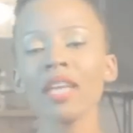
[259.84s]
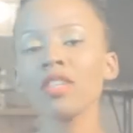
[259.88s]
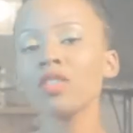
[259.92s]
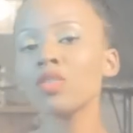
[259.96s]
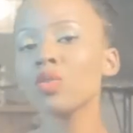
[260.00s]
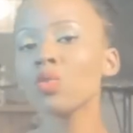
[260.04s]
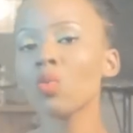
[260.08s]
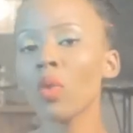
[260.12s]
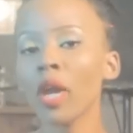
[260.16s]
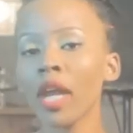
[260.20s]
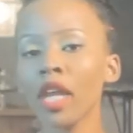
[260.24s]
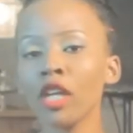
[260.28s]

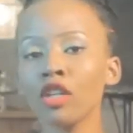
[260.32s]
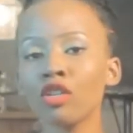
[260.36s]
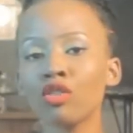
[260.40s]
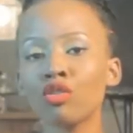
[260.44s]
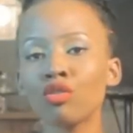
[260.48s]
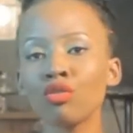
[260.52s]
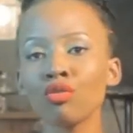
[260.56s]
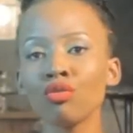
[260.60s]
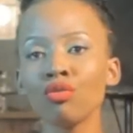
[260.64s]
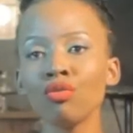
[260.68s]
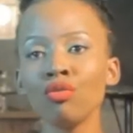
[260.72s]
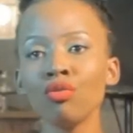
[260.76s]
best way
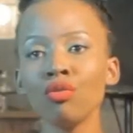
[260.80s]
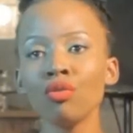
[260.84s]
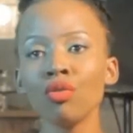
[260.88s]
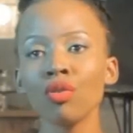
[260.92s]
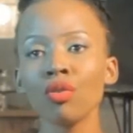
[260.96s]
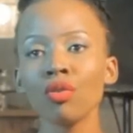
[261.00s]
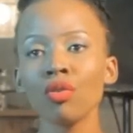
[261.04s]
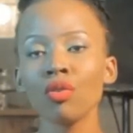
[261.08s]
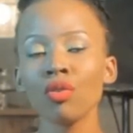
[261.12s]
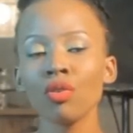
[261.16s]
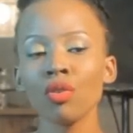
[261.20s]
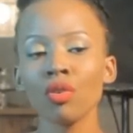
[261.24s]

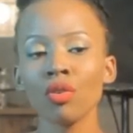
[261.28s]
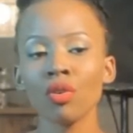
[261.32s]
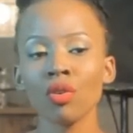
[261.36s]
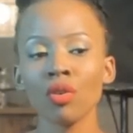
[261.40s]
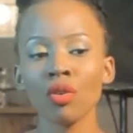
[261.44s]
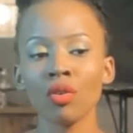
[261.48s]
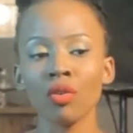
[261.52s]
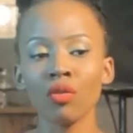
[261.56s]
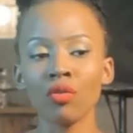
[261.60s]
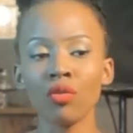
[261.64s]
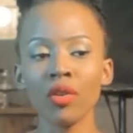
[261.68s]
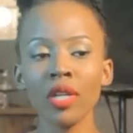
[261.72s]

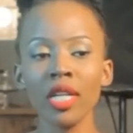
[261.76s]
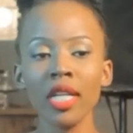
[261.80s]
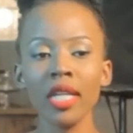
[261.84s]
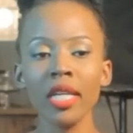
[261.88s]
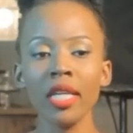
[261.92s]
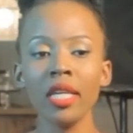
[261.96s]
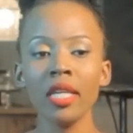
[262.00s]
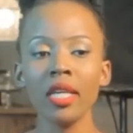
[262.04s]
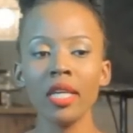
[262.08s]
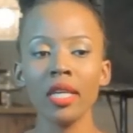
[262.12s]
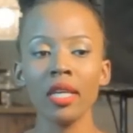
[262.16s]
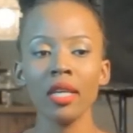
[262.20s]
to
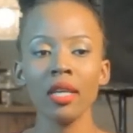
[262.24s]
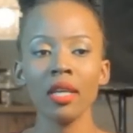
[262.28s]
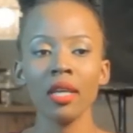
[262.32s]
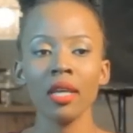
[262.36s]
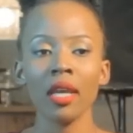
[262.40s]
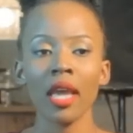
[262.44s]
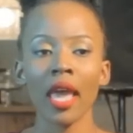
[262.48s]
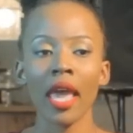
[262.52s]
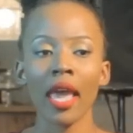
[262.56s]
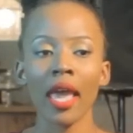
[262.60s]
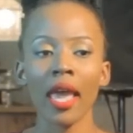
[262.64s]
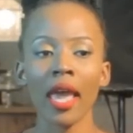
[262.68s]
really
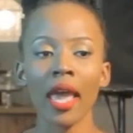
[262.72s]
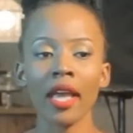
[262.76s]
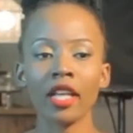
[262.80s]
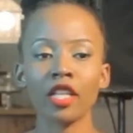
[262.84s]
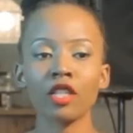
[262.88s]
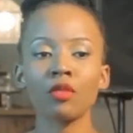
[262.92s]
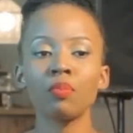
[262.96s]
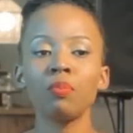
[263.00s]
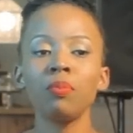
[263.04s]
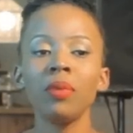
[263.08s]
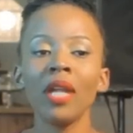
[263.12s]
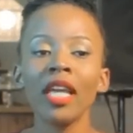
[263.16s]

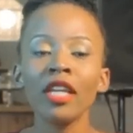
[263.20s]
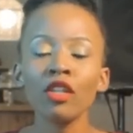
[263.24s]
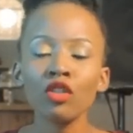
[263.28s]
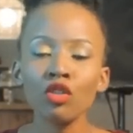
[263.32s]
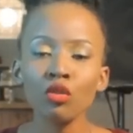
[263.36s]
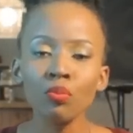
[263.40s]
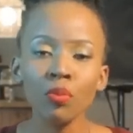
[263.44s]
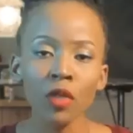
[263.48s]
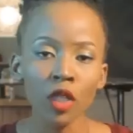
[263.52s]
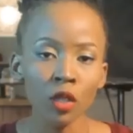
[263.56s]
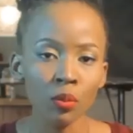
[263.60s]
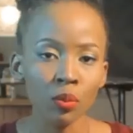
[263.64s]
explain
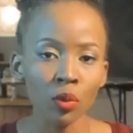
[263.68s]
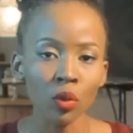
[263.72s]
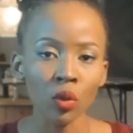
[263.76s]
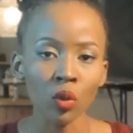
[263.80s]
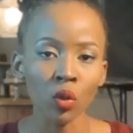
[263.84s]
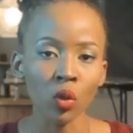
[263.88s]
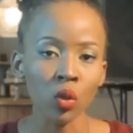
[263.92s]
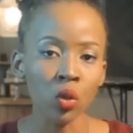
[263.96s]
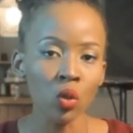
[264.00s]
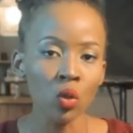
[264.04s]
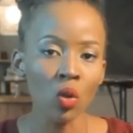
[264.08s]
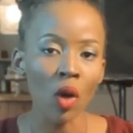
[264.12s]
to
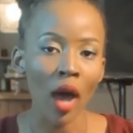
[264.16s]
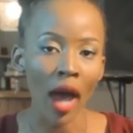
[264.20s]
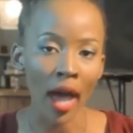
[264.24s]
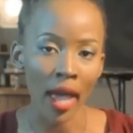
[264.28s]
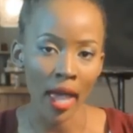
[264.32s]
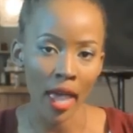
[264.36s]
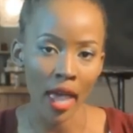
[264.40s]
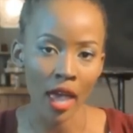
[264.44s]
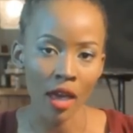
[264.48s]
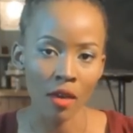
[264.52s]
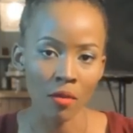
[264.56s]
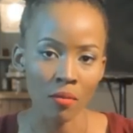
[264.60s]
people who
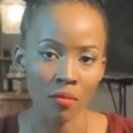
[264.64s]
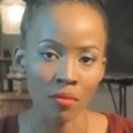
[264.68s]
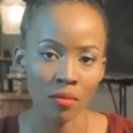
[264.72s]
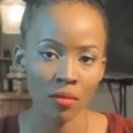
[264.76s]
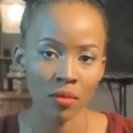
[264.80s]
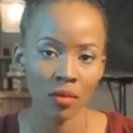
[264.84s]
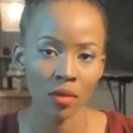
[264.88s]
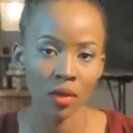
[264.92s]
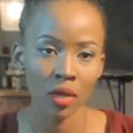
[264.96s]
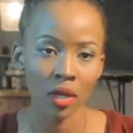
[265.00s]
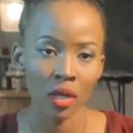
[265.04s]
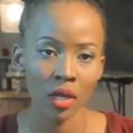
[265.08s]
I am
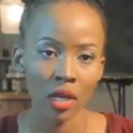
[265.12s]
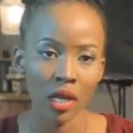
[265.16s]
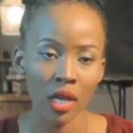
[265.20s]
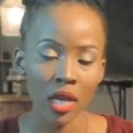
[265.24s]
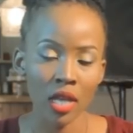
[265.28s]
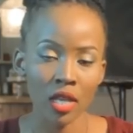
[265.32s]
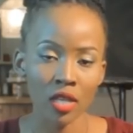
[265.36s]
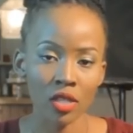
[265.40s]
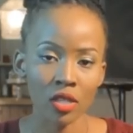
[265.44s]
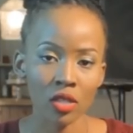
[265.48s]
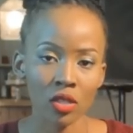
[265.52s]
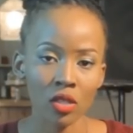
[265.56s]

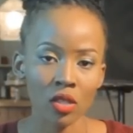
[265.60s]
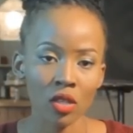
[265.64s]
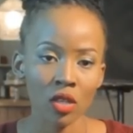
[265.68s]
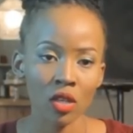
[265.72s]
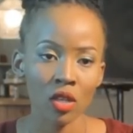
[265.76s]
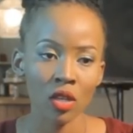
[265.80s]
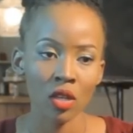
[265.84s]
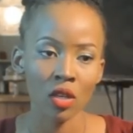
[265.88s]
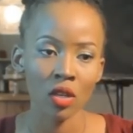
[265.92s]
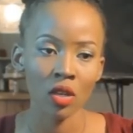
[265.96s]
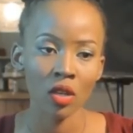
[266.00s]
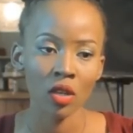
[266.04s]
is
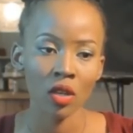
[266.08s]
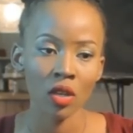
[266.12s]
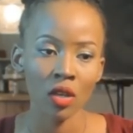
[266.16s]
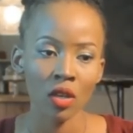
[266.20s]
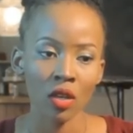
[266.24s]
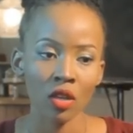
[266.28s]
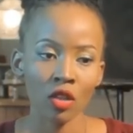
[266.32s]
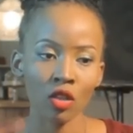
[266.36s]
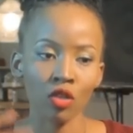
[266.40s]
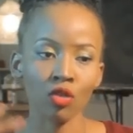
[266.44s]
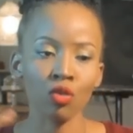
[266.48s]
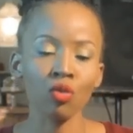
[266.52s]

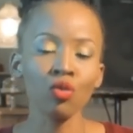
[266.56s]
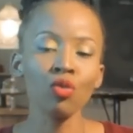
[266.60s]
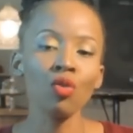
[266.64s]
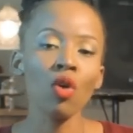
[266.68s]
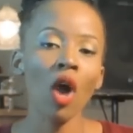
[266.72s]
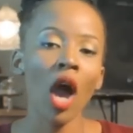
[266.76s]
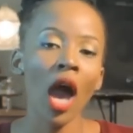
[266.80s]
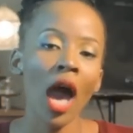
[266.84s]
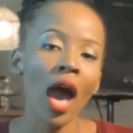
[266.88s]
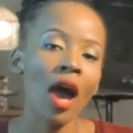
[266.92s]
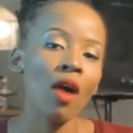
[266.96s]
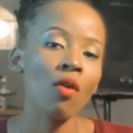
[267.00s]

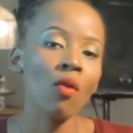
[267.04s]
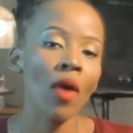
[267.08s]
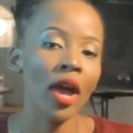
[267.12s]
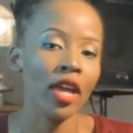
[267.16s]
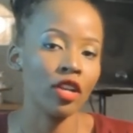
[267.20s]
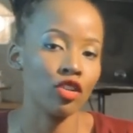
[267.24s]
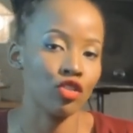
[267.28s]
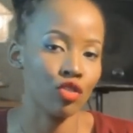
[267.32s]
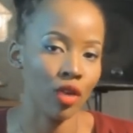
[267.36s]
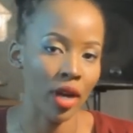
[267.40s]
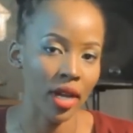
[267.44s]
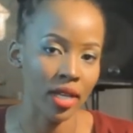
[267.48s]
through how
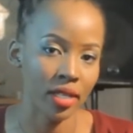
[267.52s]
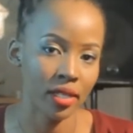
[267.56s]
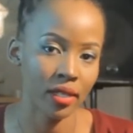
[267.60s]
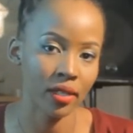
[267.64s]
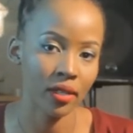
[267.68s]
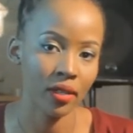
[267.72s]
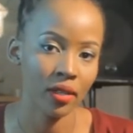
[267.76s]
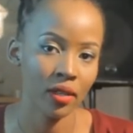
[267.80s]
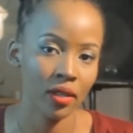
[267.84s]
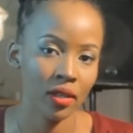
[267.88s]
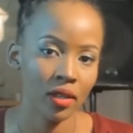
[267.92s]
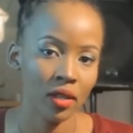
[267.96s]
I
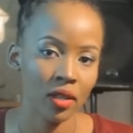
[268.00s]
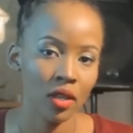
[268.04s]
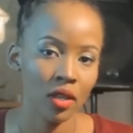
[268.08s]
dress.